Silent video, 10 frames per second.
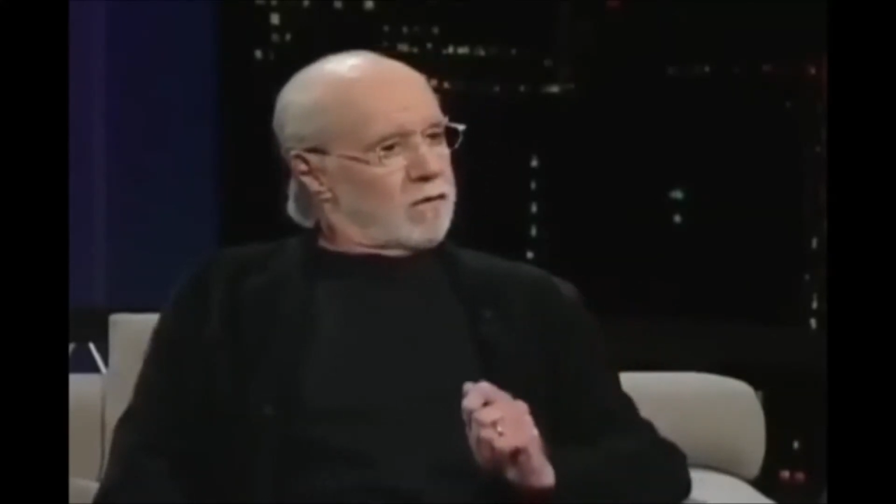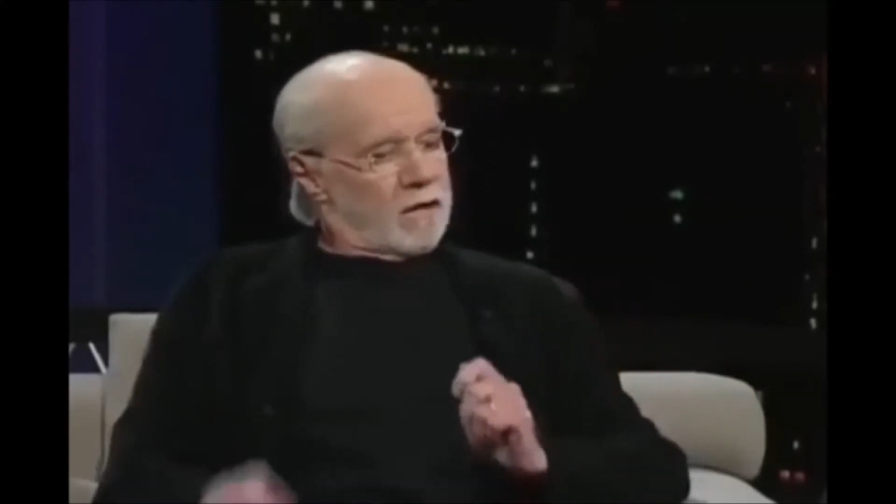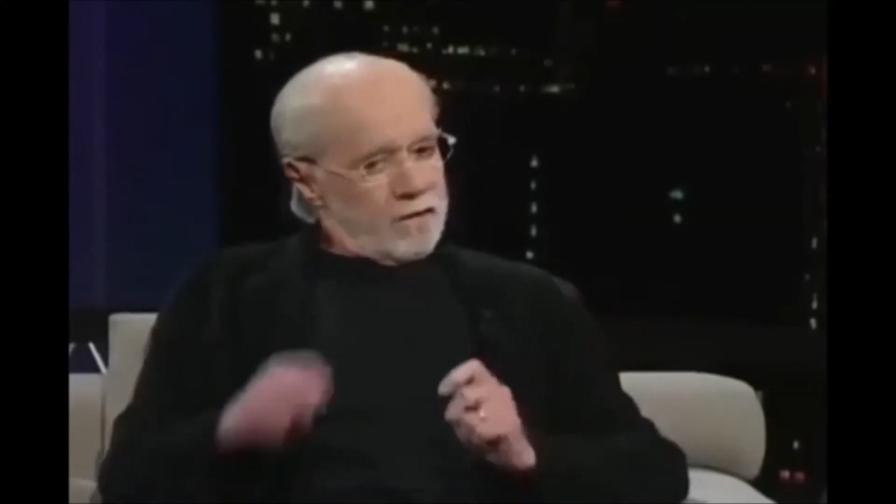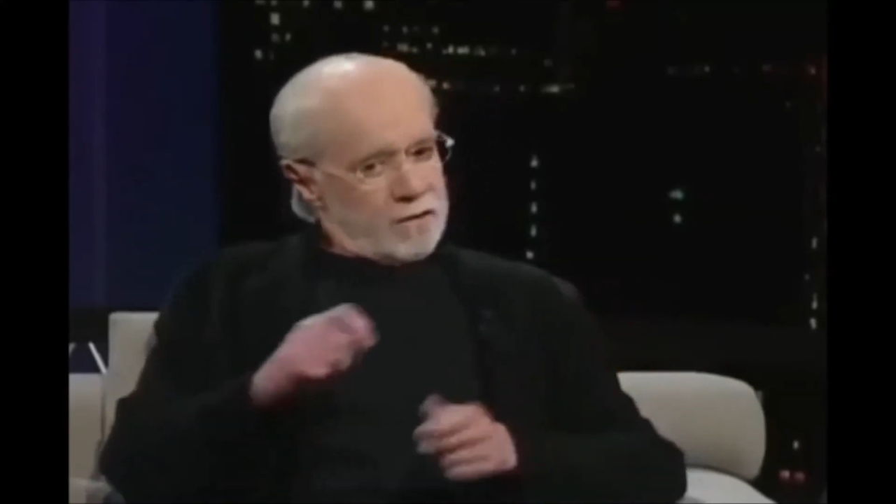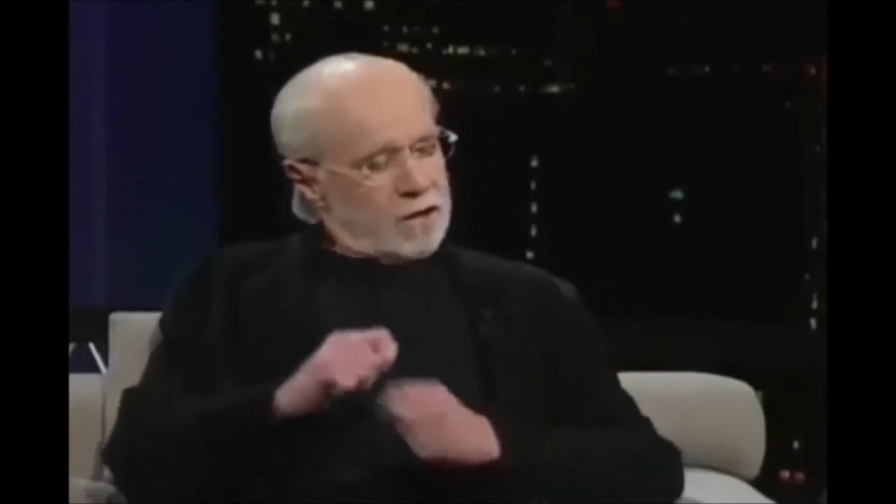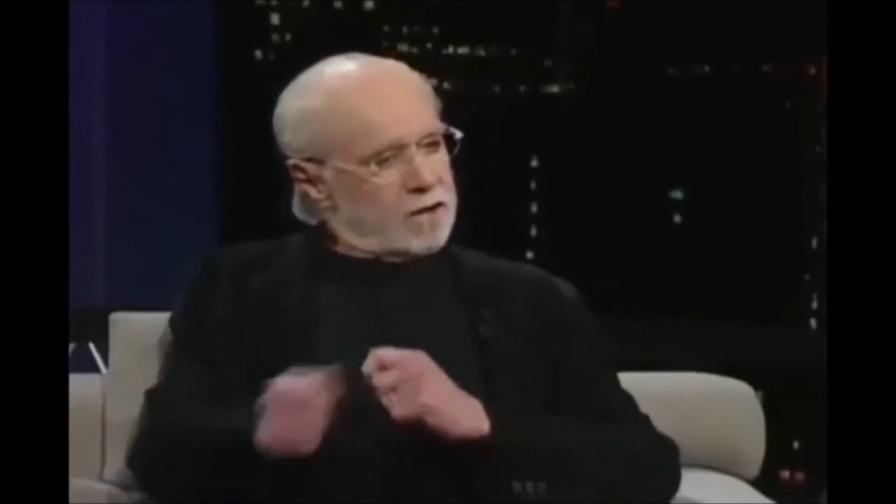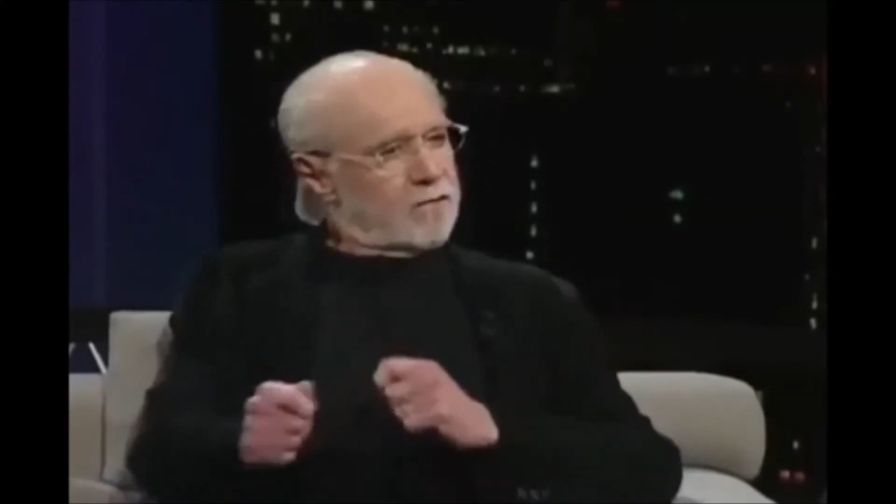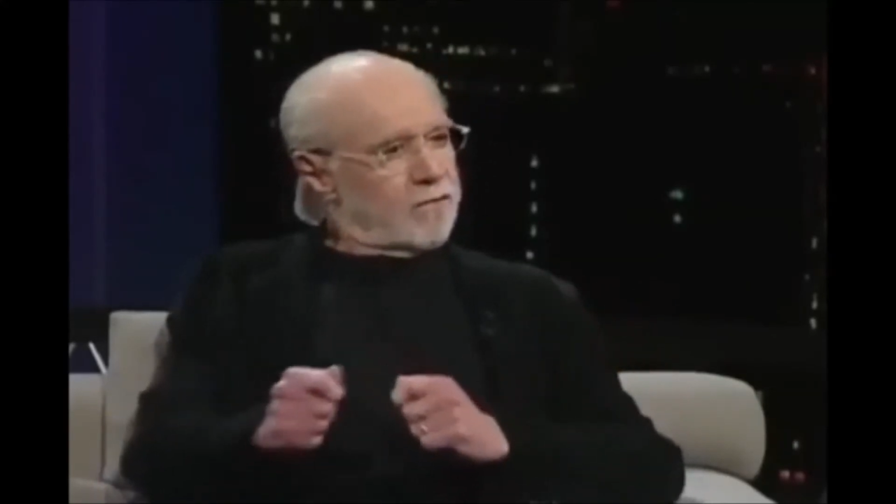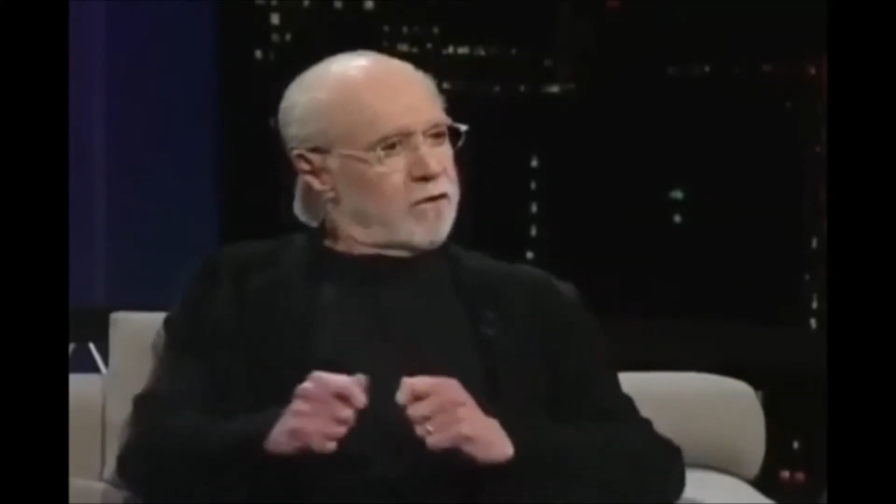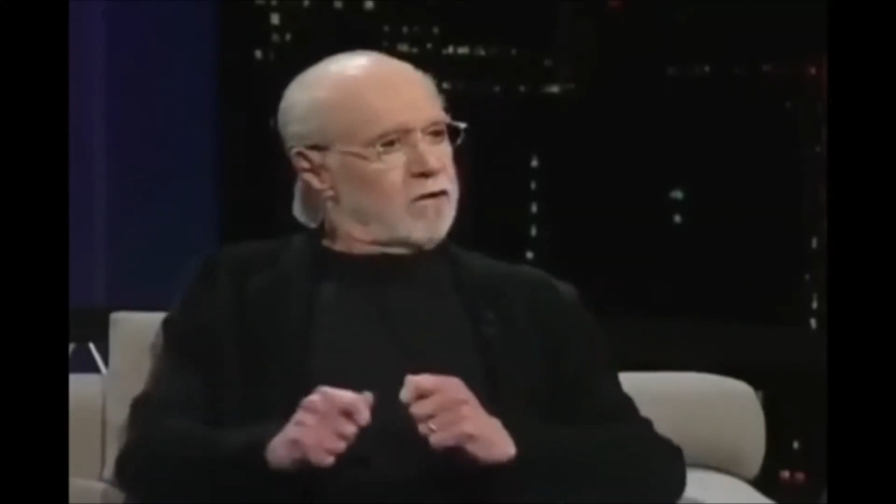They get you a ticket
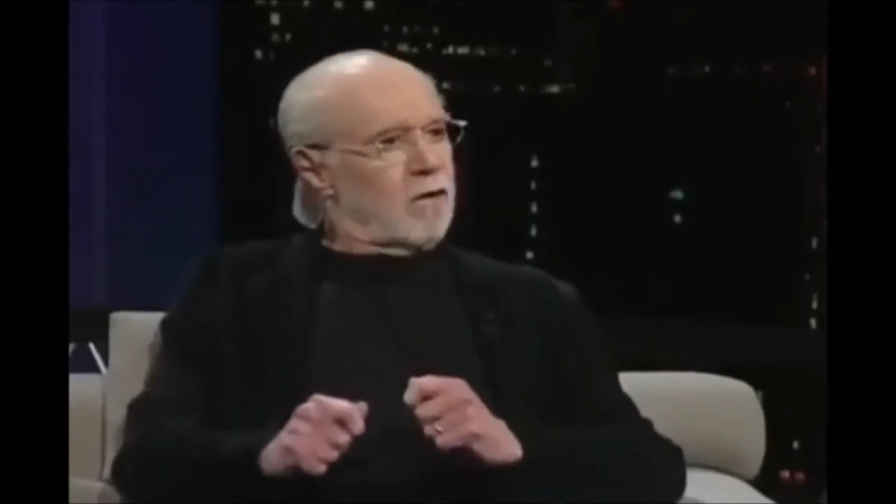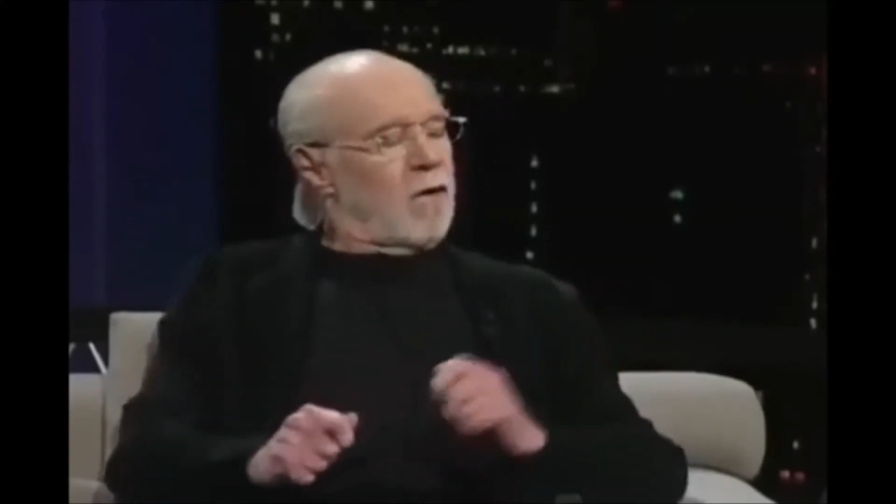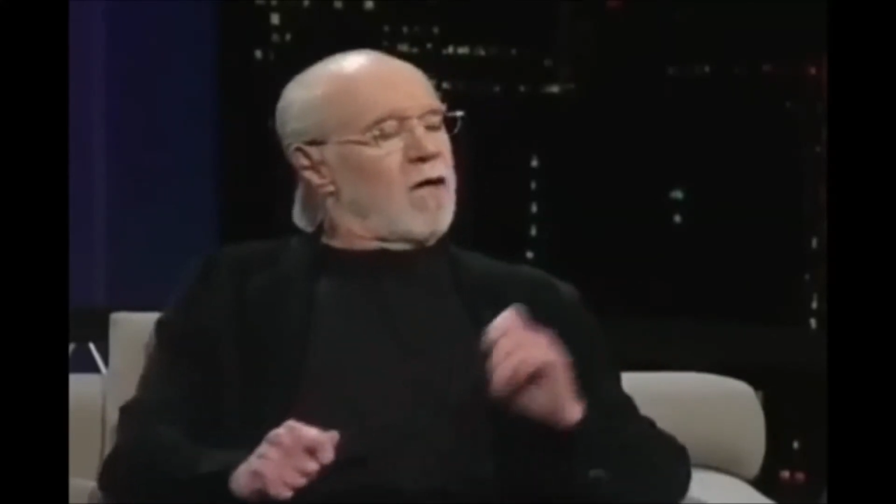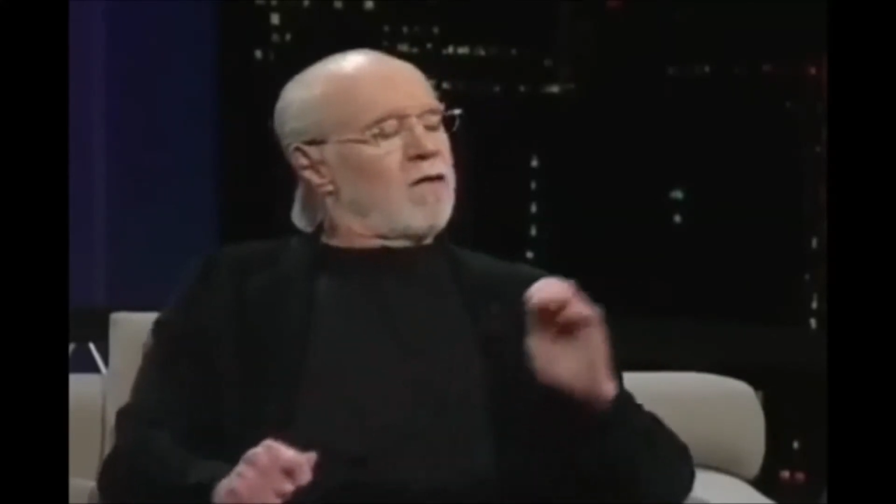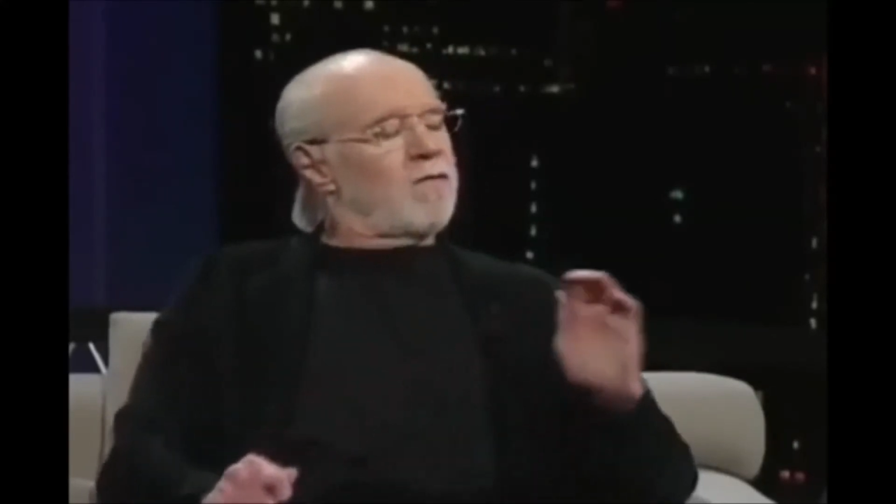to the freak show.